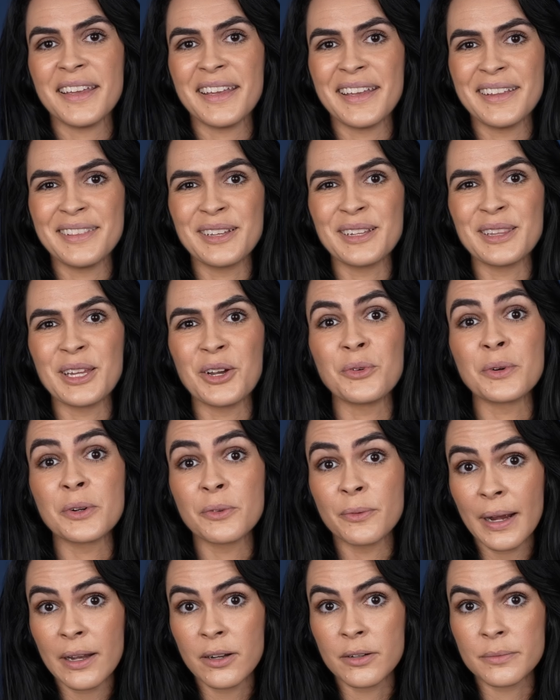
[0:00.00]
in the lower
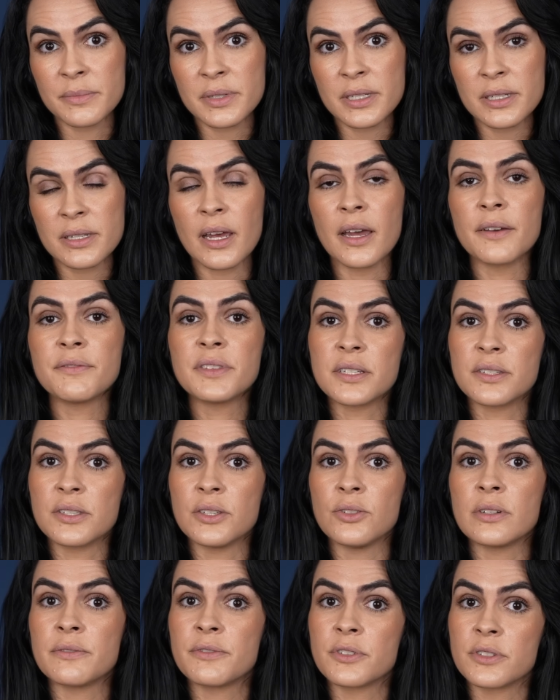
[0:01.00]
realms of this
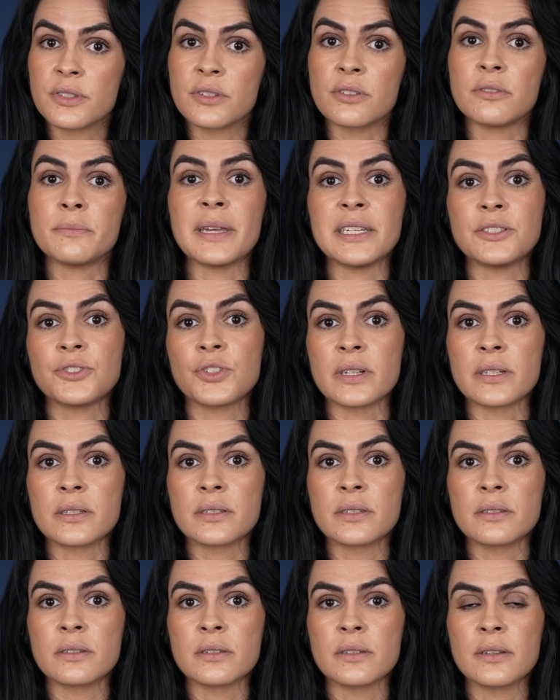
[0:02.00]
universal
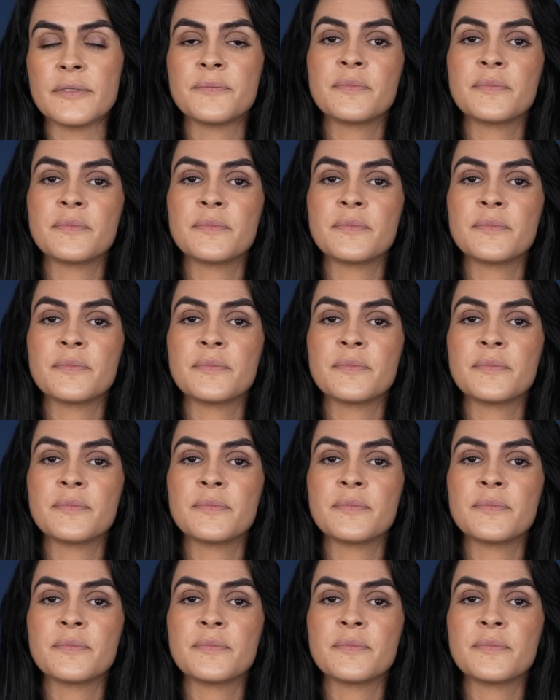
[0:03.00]
matrix.